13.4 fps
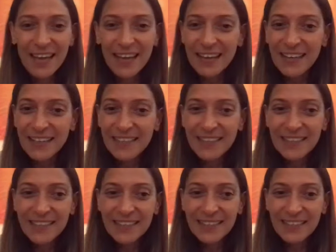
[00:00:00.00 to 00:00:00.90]

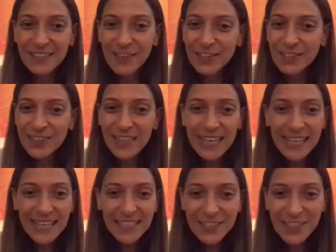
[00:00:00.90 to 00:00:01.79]
Not
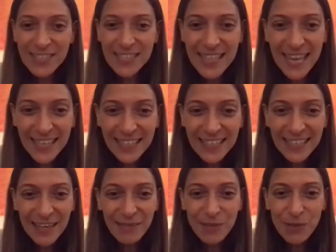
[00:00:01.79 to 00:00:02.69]
really, just
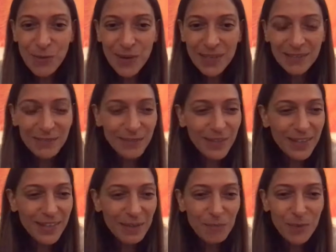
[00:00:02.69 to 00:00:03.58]
thanking everyone for
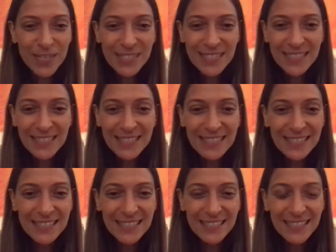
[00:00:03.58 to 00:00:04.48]
their
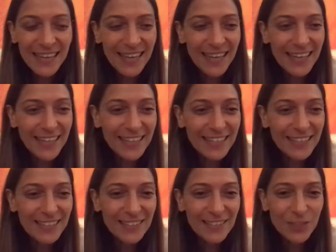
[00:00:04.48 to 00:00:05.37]
presence. Okay. And
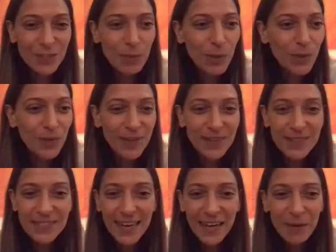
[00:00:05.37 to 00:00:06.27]
tomorrow
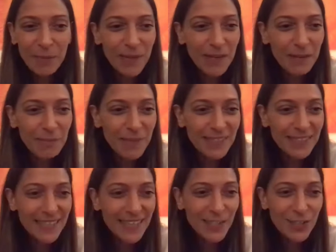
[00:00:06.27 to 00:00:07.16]
there's Arabic
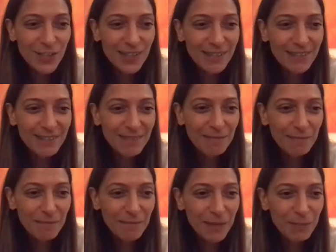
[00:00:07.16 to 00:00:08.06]
meditation
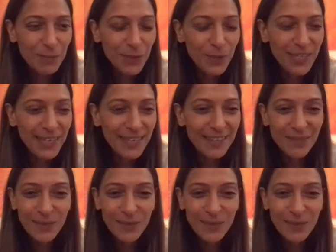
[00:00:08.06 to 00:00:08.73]
by Mona.